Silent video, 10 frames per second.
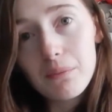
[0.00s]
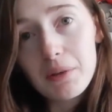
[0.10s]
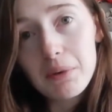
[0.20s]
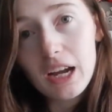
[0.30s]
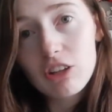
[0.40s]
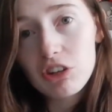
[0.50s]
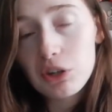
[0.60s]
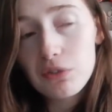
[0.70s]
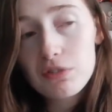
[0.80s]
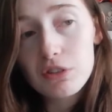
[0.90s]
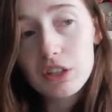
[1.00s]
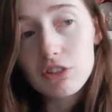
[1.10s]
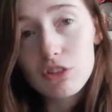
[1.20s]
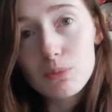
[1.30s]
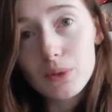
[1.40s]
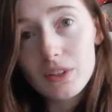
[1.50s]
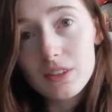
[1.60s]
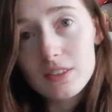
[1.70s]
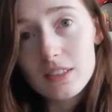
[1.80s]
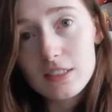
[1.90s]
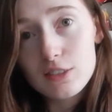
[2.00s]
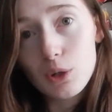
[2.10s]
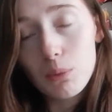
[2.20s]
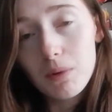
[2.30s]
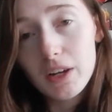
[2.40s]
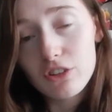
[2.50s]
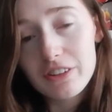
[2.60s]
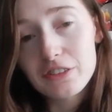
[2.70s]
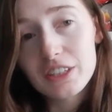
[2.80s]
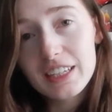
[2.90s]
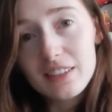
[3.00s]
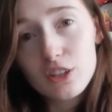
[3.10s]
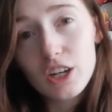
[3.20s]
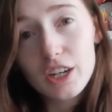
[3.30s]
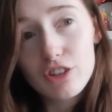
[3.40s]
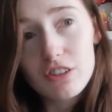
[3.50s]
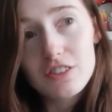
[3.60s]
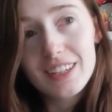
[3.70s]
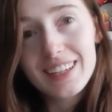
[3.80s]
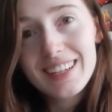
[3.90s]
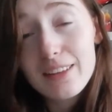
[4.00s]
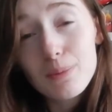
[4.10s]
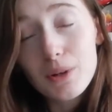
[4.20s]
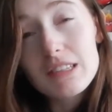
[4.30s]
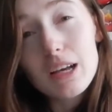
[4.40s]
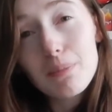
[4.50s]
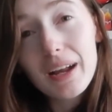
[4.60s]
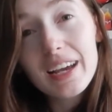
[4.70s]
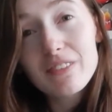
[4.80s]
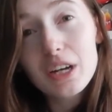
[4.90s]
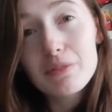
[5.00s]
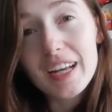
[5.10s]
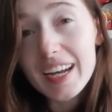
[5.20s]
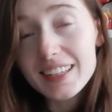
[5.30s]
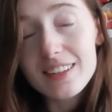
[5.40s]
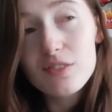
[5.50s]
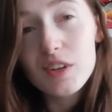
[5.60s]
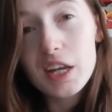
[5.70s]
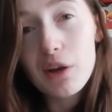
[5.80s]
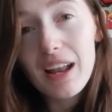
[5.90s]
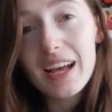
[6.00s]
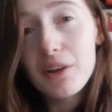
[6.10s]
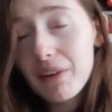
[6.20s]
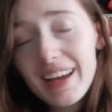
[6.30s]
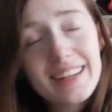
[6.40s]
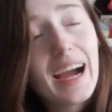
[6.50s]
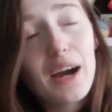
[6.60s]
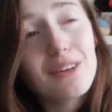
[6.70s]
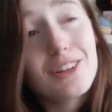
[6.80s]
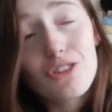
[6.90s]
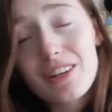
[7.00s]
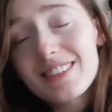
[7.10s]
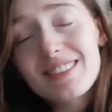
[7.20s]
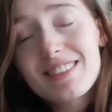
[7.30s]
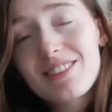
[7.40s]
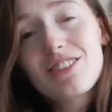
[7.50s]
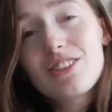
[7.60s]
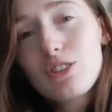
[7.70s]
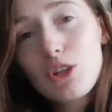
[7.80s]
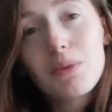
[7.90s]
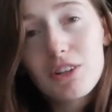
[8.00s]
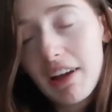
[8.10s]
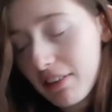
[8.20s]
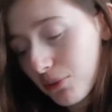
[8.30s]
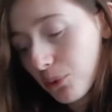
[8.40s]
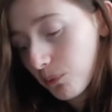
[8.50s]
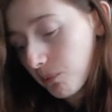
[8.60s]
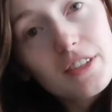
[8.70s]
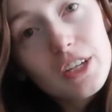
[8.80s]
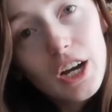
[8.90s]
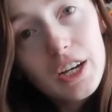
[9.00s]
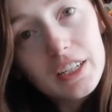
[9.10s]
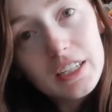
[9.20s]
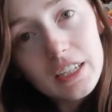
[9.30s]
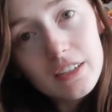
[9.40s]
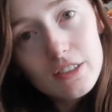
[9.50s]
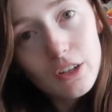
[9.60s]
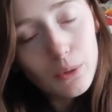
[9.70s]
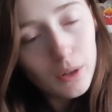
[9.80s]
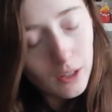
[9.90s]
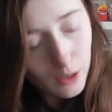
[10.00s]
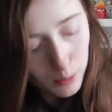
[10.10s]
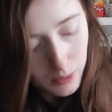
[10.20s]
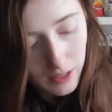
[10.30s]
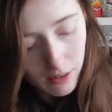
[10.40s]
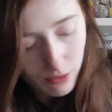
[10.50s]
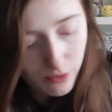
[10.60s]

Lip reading: the main packaging off screen just because it's got my address on it and it's got her address on it. And let's be honest, I barely have time to edit this video, let alone edit out addresses. So it's just too much hassle. There's a card in here, so I'll open that